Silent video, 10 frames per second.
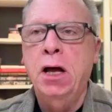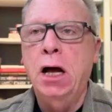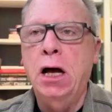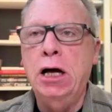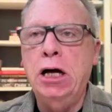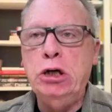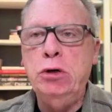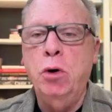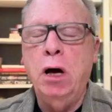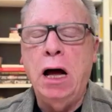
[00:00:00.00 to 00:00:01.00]
Uh,
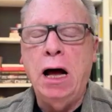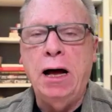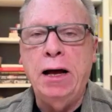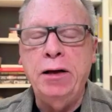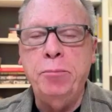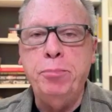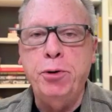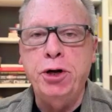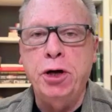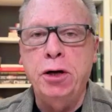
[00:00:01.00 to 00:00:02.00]
I
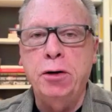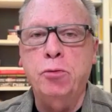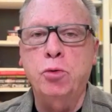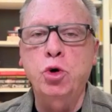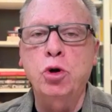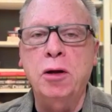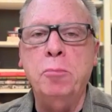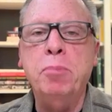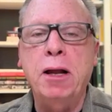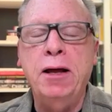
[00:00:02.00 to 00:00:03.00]
put a rule in
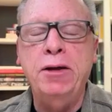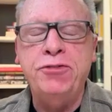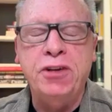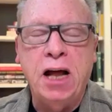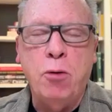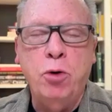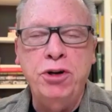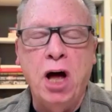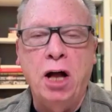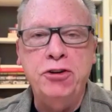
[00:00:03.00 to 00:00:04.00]
place that I would
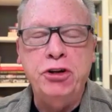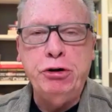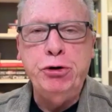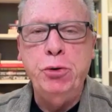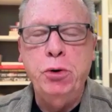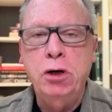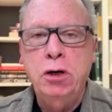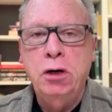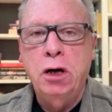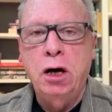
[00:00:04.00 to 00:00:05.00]
not do
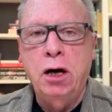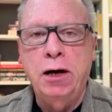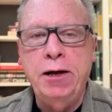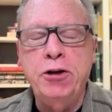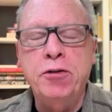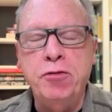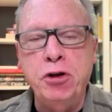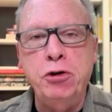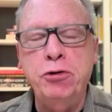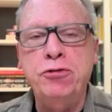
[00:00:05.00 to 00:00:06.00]

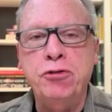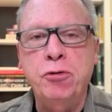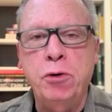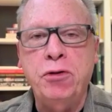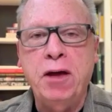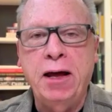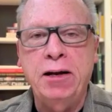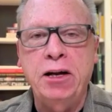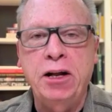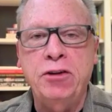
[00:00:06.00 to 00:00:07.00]
interviews with
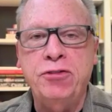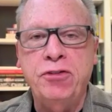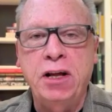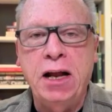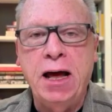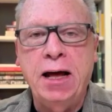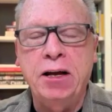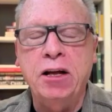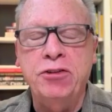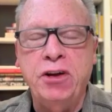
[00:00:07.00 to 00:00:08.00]
candidates that had a
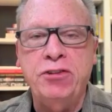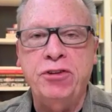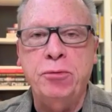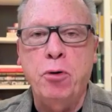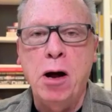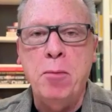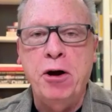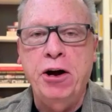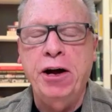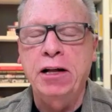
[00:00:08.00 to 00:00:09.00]
contested
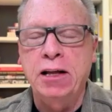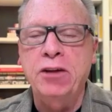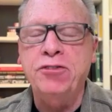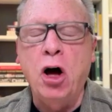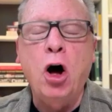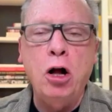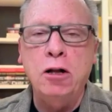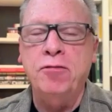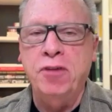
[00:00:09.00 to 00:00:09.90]
primary unless all of the